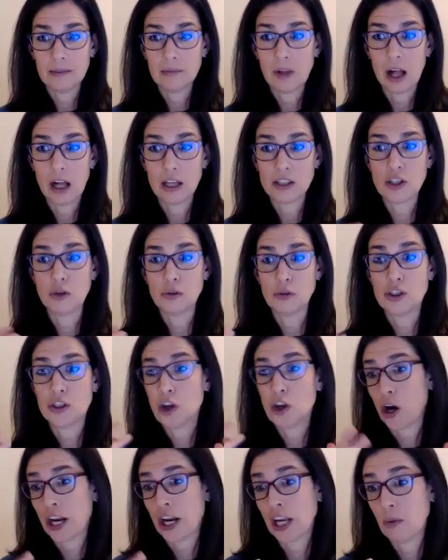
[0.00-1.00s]
also
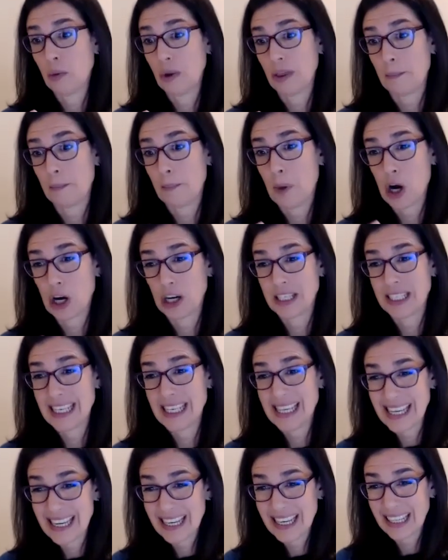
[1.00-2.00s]
starting with a
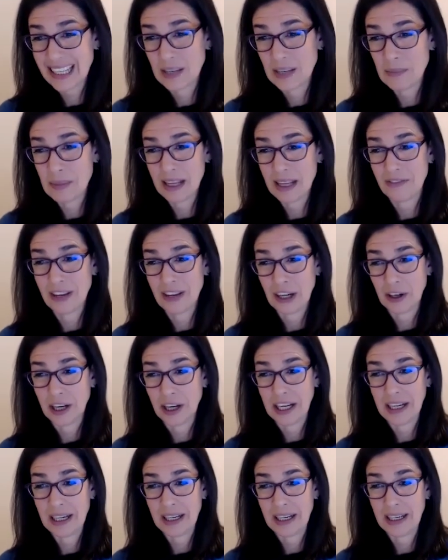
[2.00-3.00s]
partee can be a
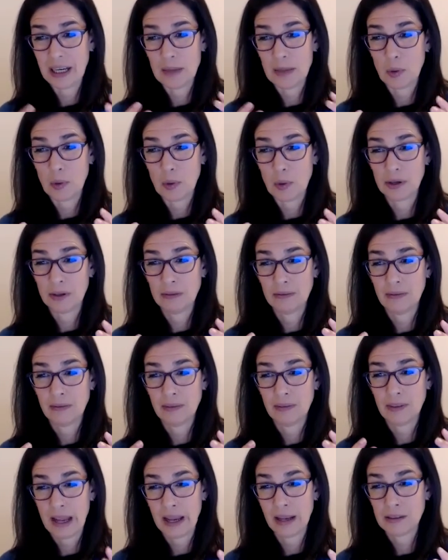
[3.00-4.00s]
very important
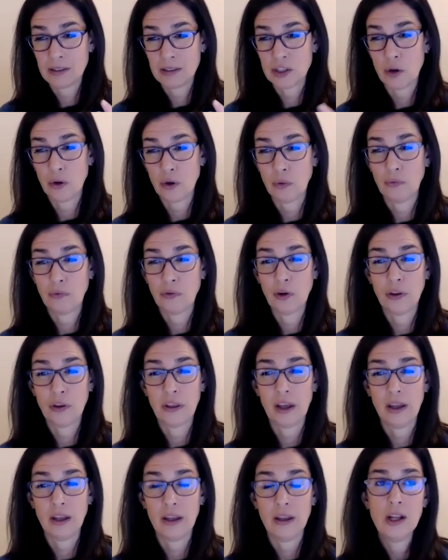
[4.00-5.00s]
thing. So for
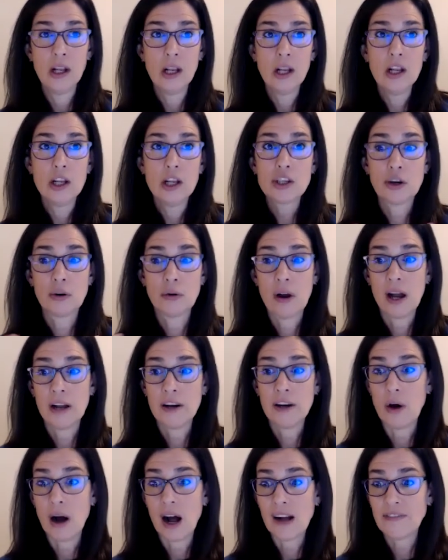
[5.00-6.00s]
the
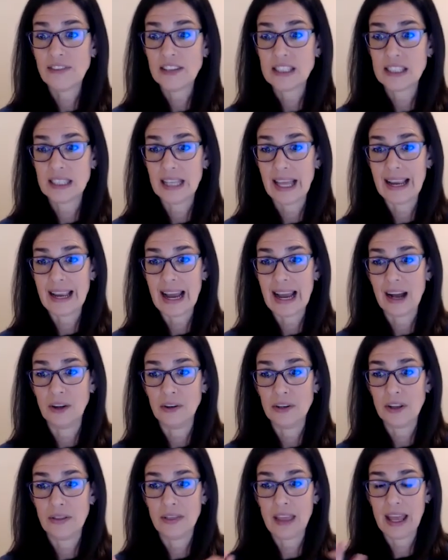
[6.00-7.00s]
Toronto office layout,
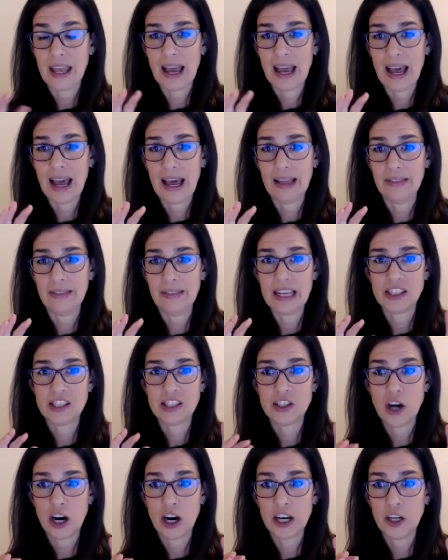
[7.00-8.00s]
they
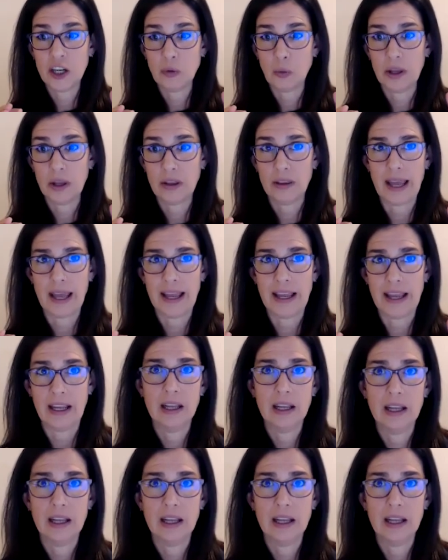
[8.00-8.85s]
started with like